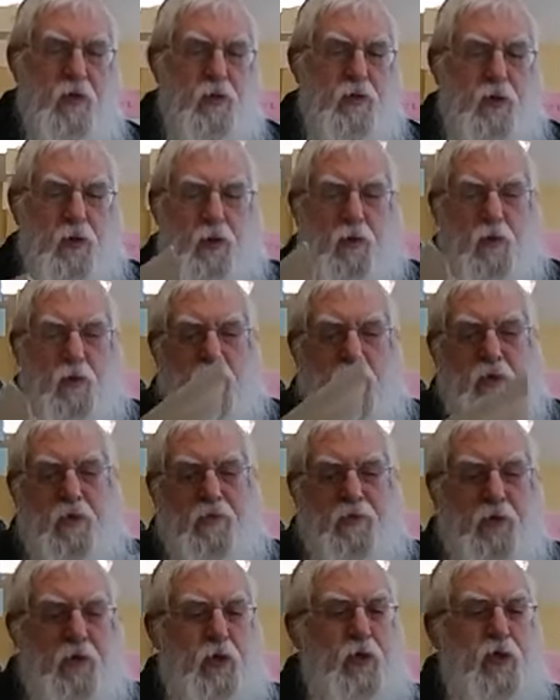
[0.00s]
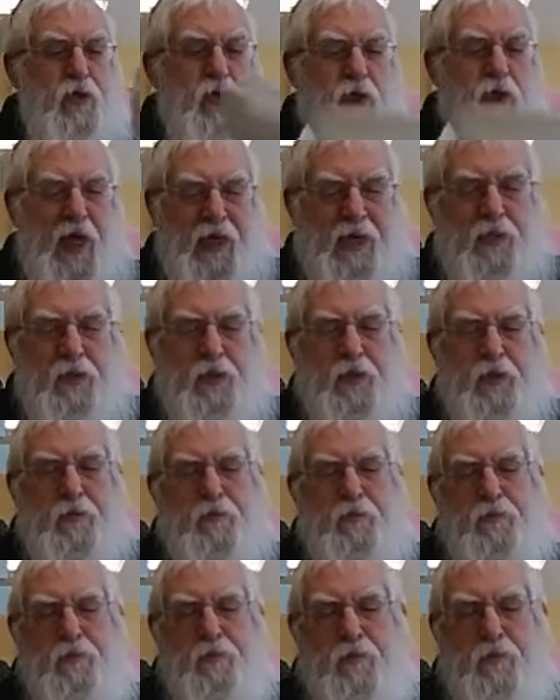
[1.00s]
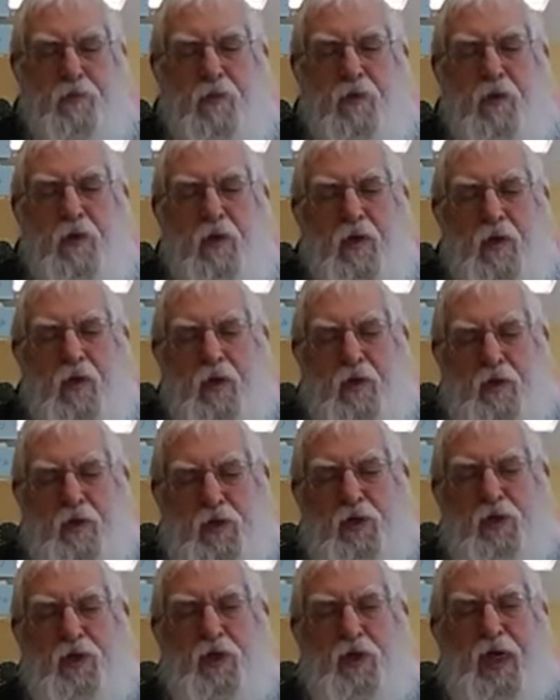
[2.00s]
So if you look in Tanya, there's a